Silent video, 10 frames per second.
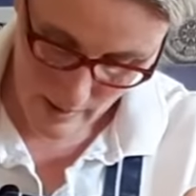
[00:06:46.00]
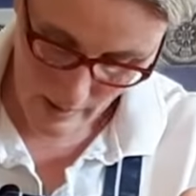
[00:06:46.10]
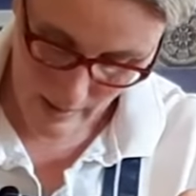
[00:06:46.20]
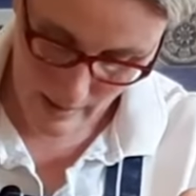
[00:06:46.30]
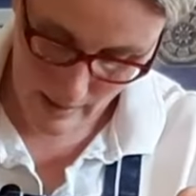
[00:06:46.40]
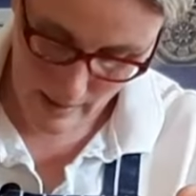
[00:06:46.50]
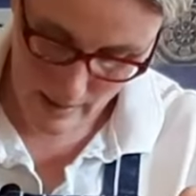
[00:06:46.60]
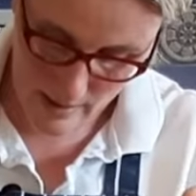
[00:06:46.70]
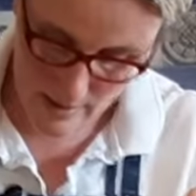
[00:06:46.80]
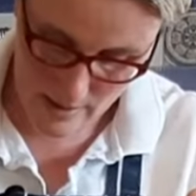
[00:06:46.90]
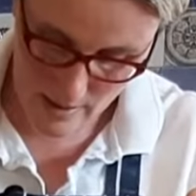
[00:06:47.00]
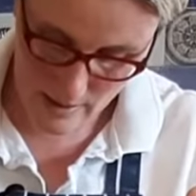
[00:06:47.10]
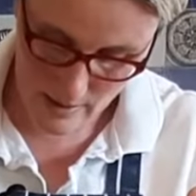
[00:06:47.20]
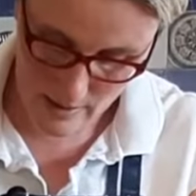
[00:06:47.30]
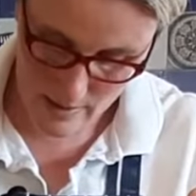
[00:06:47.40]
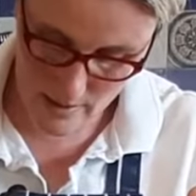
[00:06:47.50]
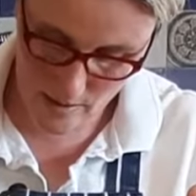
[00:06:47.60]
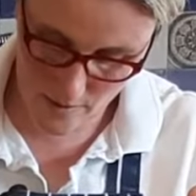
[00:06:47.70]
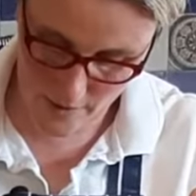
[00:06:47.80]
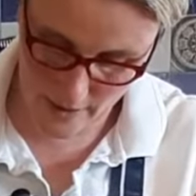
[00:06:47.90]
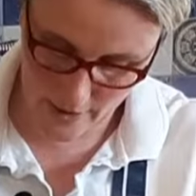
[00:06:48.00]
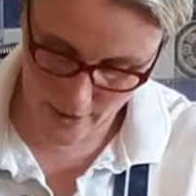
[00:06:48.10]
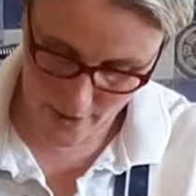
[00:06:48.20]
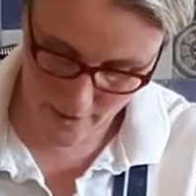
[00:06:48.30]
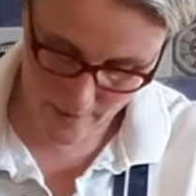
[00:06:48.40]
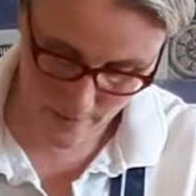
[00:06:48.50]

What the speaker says: And it's a lovely colour.